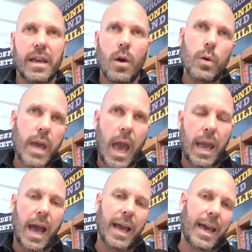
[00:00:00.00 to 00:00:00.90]
like,
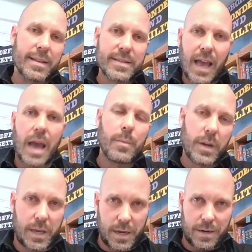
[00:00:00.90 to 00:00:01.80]
okay, I got a timer
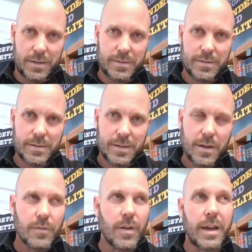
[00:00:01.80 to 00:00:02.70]
here,
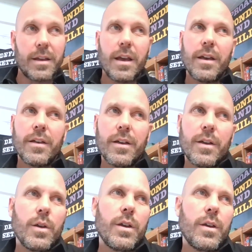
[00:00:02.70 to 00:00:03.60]
right?
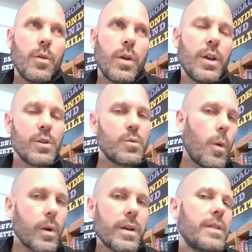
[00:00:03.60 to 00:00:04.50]
Here's
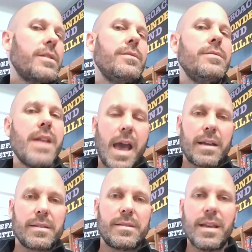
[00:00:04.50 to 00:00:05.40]
what we're going to do
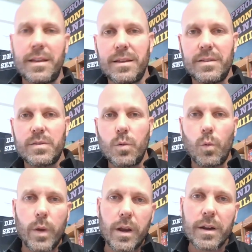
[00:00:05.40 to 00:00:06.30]
next is
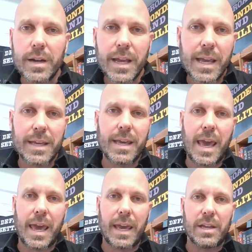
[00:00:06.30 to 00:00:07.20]
we are going to
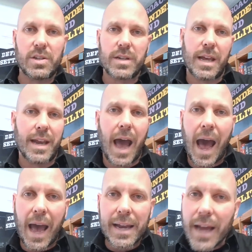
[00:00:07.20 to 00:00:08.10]
engage in
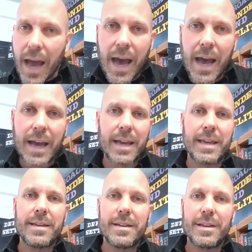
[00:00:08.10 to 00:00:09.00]
eye to eye,